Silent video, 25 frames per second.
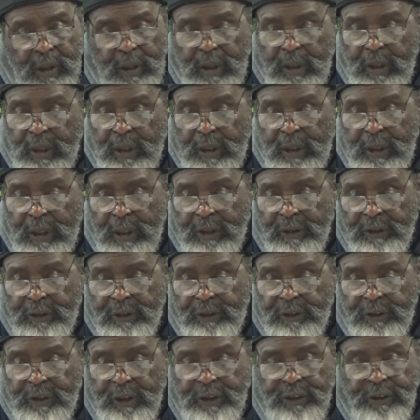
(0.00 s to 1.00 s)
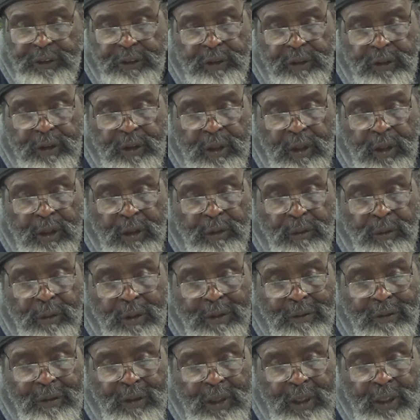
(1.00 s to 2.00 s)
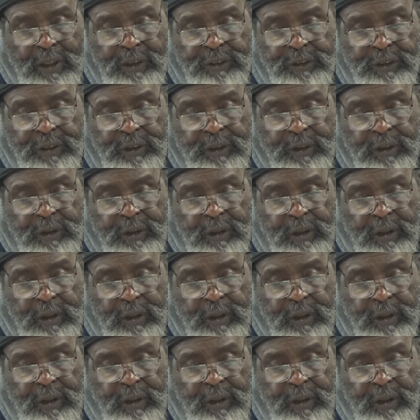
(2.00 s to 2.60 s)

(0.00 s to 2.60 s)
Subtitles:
And there's a section, revelation